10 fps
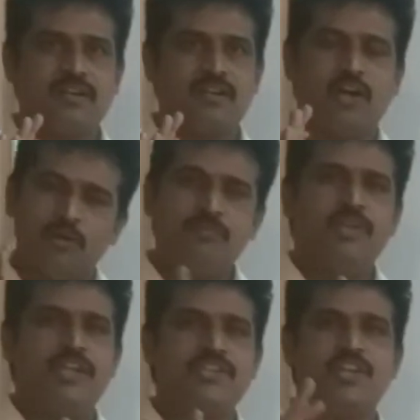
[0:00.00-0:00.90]

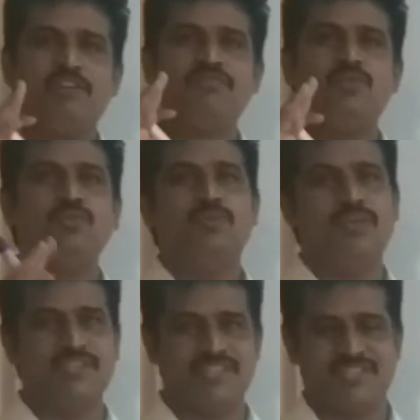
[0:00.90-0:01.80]
combination of two
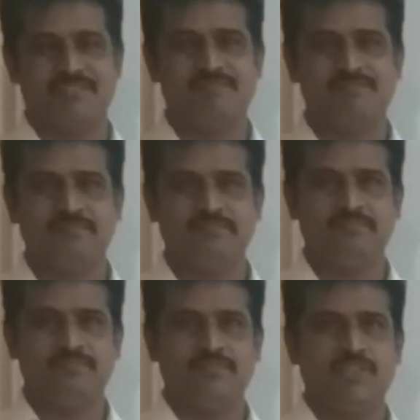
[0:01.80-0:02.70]
words.
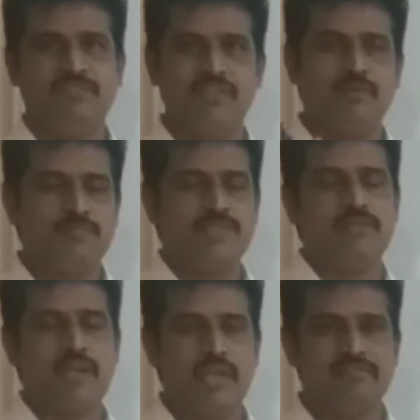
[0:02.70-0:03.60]
If you
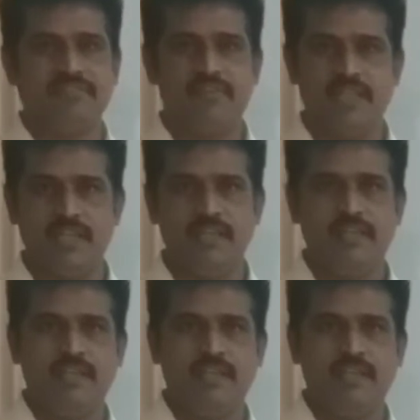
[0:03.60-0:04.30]
observe carefully,